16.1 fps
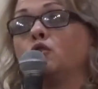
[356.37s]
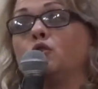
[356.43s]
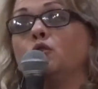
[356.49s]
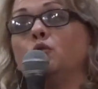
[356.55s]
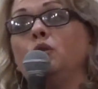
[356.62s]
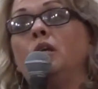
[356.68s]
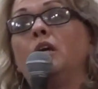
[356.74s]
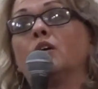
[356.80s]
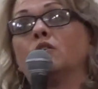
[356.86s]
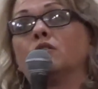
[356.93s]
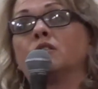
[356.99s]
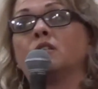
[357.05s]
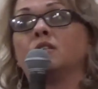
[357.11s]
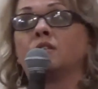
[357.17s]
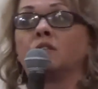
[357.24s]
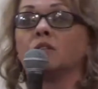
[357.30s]
two years
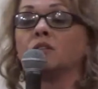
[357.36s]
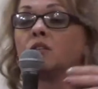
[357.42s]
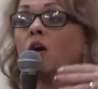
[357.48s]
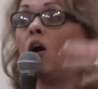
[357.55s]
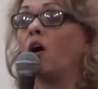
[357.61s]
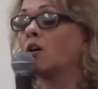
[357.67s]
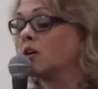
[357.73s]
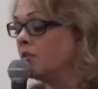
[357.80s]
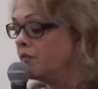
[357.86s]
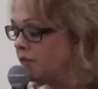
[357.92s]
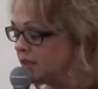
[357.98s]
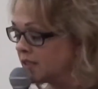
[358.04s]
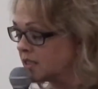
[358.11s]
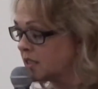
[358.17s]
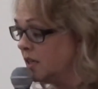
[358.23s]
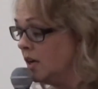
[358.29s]
since the talk of
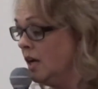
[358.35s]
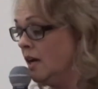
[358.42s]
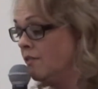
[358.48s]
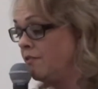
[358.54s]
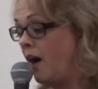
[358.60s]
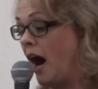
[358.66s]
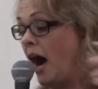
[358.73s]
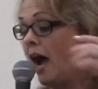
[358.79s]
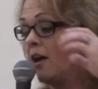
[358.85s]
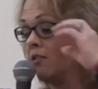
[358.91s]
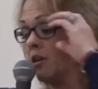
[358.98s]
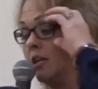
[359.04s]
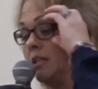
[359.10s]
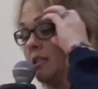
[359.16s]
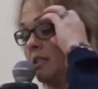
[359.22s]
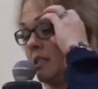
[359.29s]
this
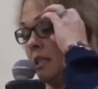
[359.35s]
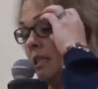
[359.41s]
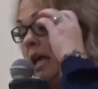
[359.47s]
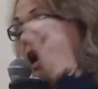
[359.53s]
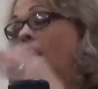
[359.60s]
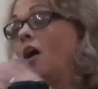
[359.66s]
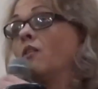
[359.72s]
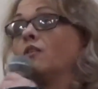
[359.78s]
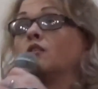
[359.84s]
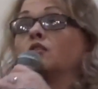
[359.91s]
virus, and now they're